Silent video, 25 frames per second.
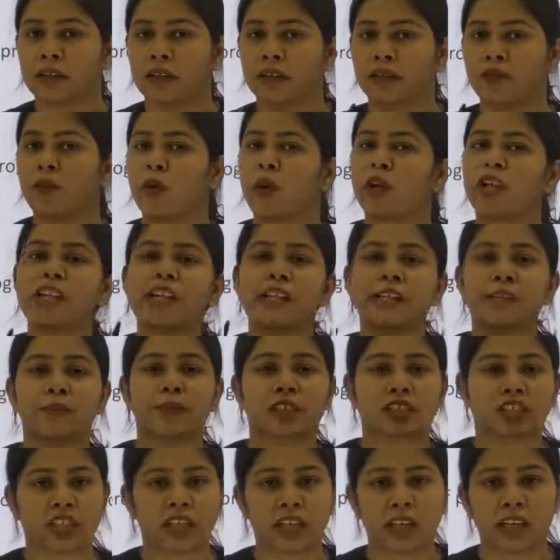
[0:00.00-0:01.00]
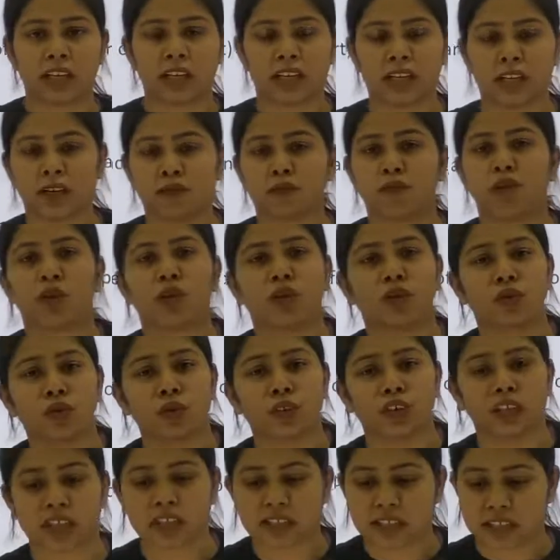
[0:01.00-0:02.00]
what is machine learning? What do you
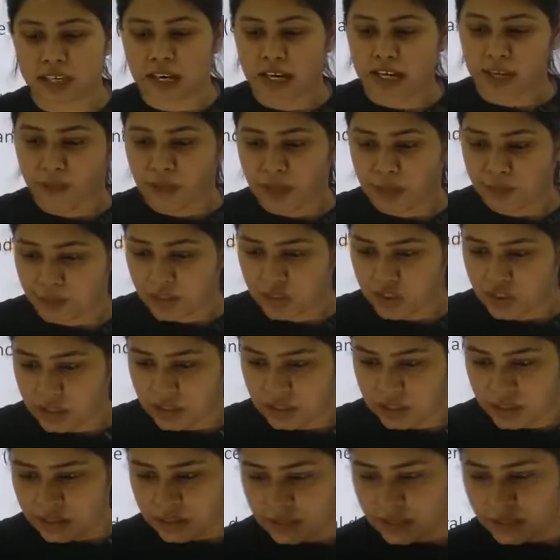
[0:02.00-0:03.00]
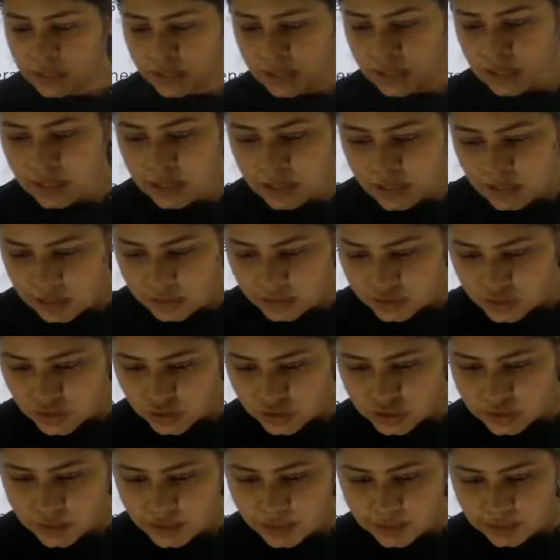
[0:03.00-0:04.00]
understand by machine learning?
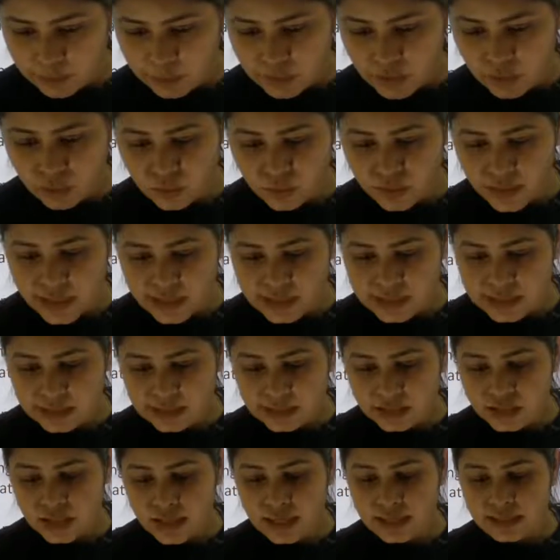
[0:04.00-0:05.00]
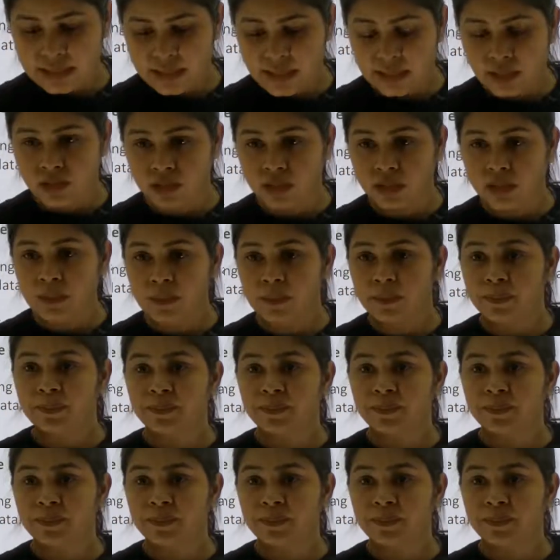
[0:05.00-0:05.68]
Just let me know, guys, in the chat section.